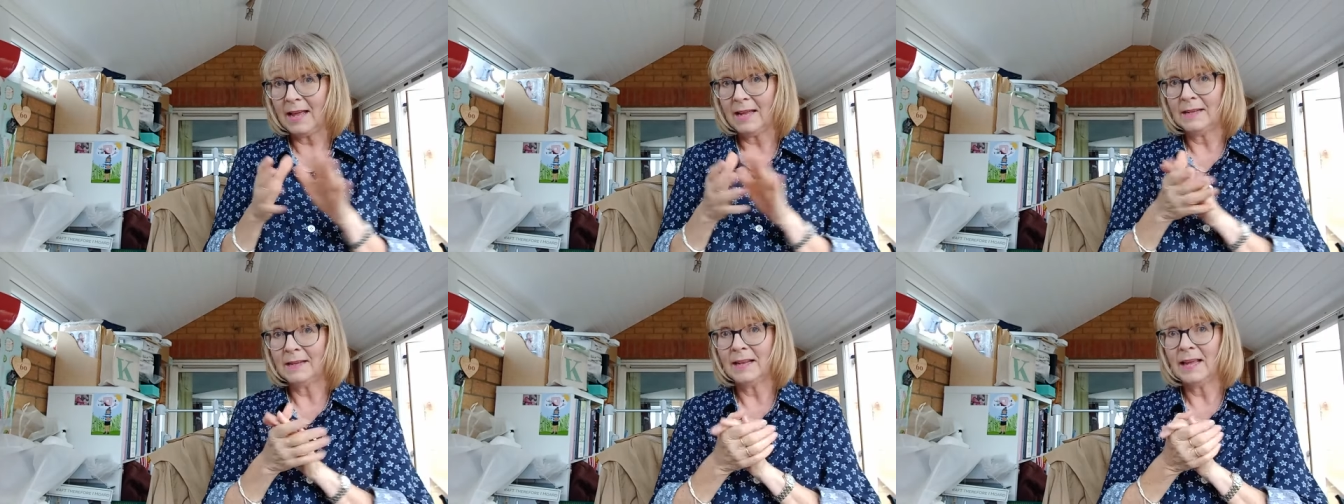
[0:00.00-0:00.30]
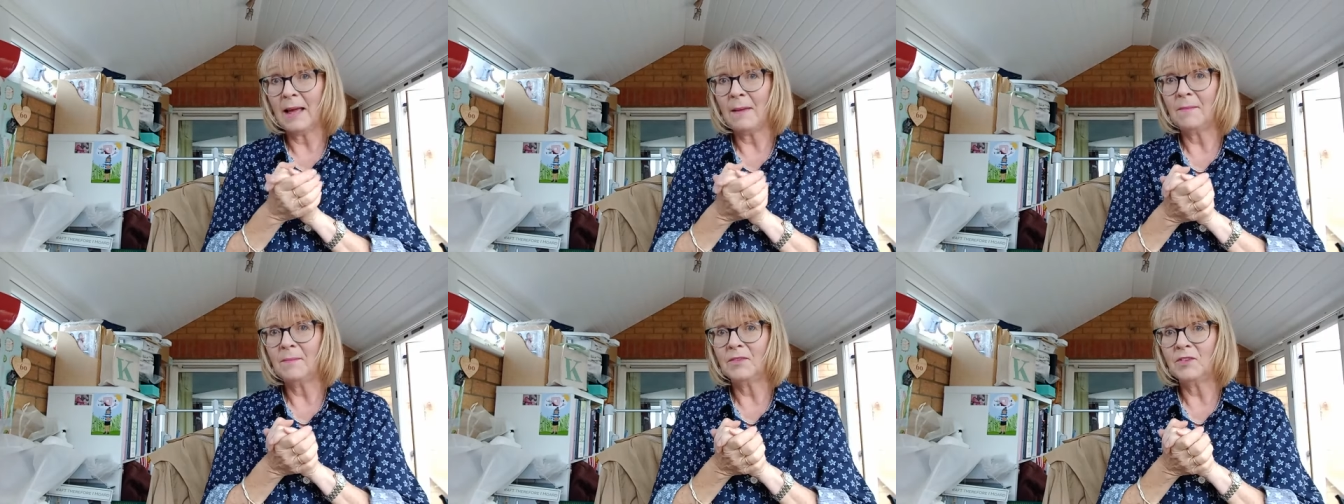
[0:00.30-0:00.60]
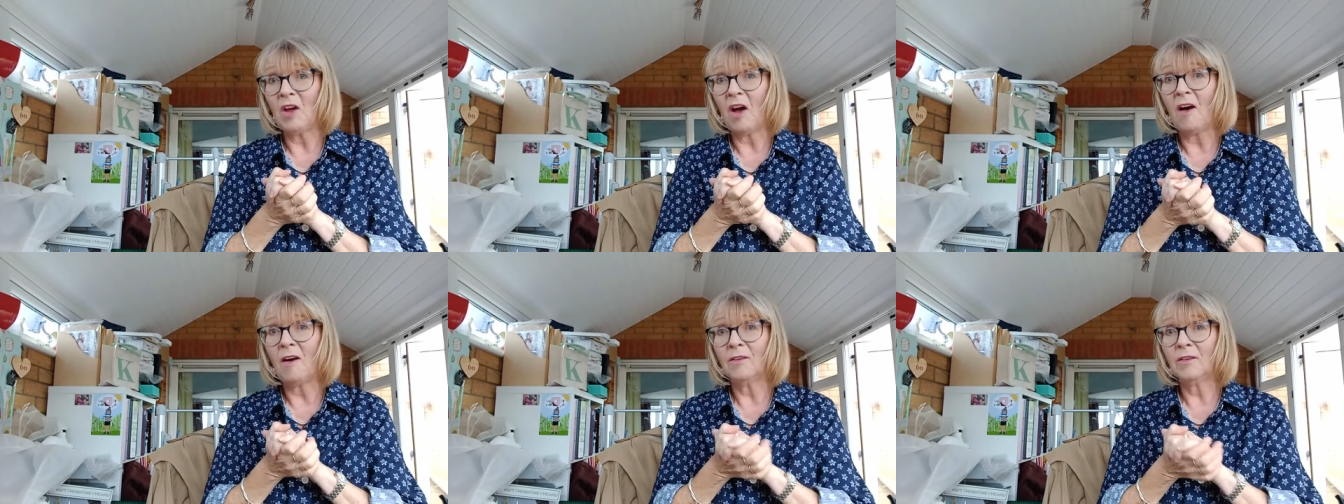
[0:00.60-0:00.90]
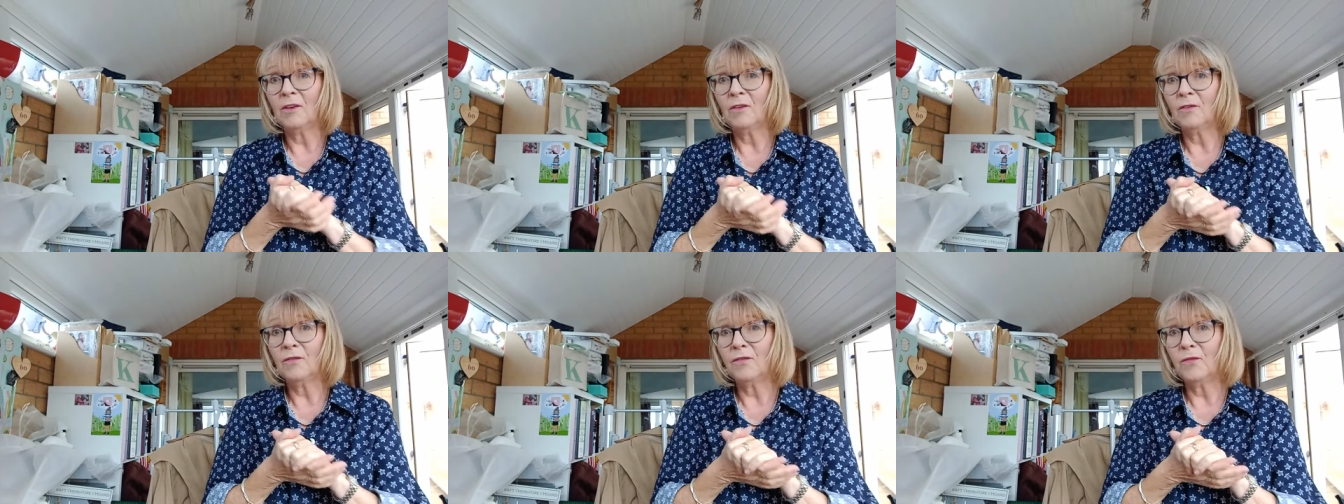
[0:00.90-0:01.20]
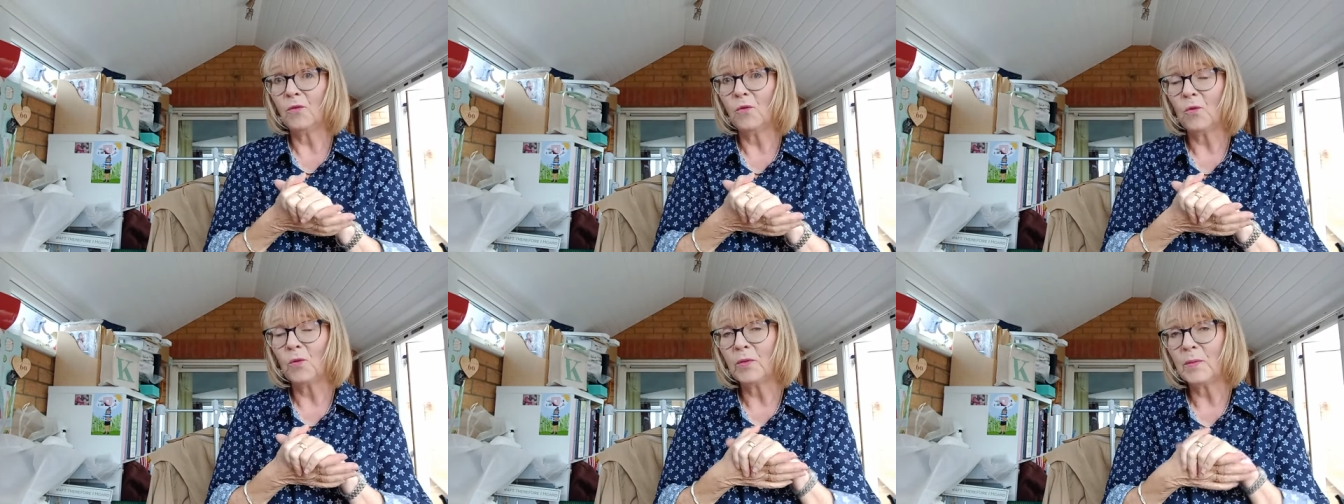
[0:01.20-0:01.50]
and get done
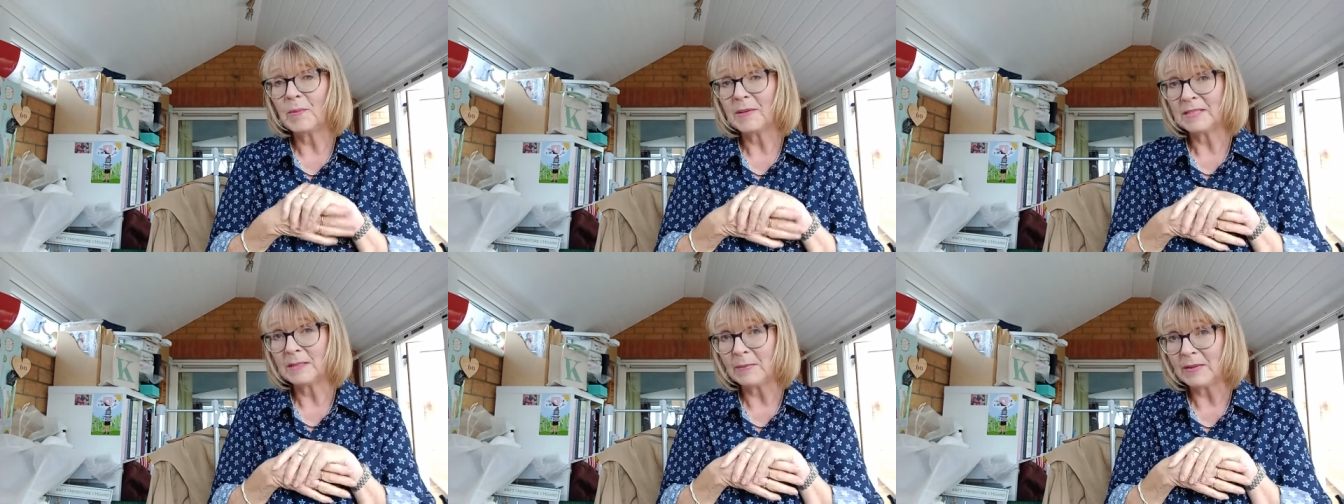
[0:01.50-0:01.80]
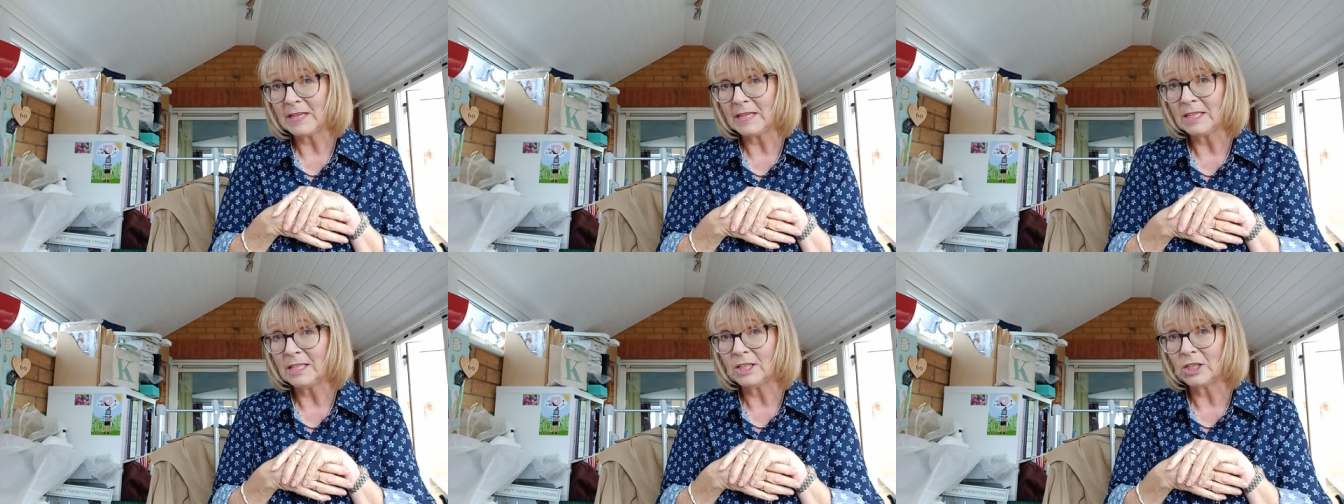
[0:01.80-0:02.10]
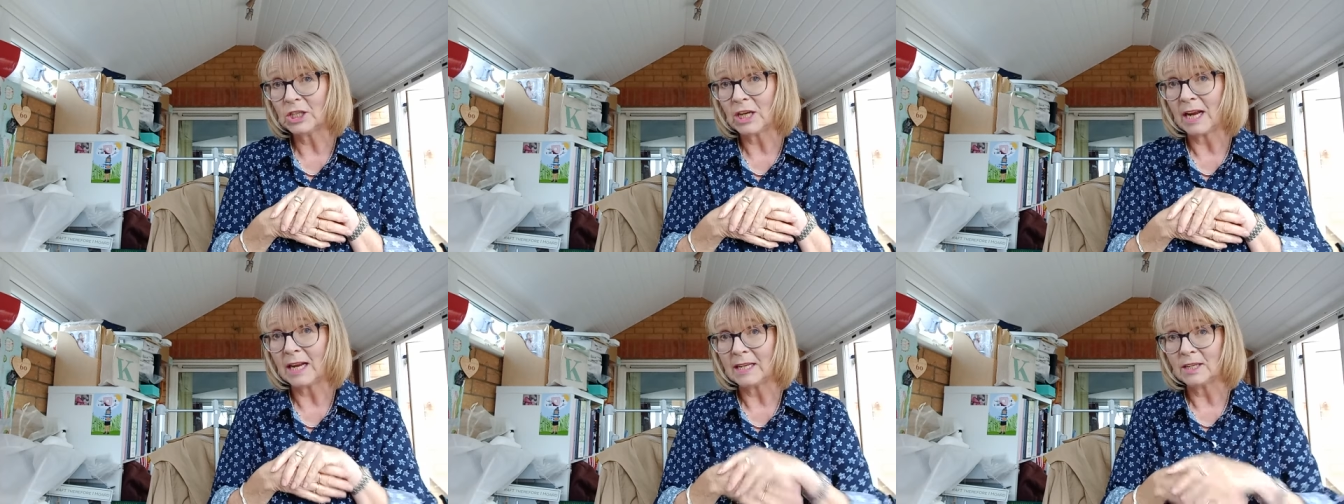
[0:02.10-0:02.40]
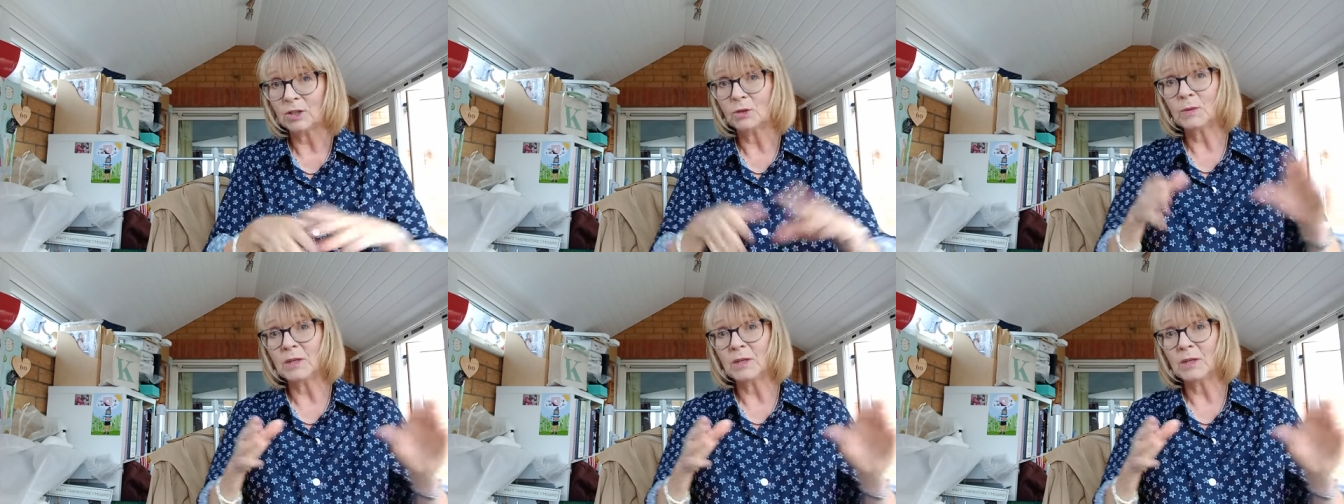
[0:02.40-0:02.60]
for the Busy Bees challenge,